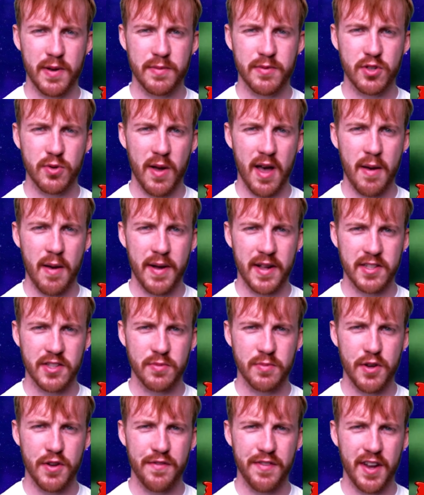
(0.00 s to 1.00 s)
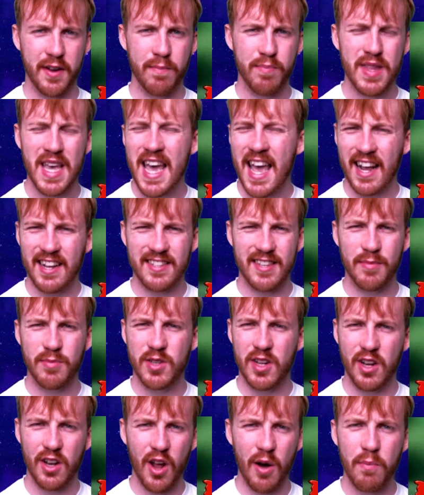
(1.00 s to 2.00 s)
SquarePants movie, except a
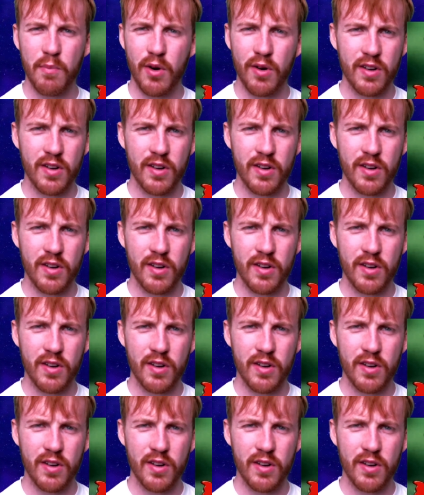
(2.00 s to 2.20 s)
lot more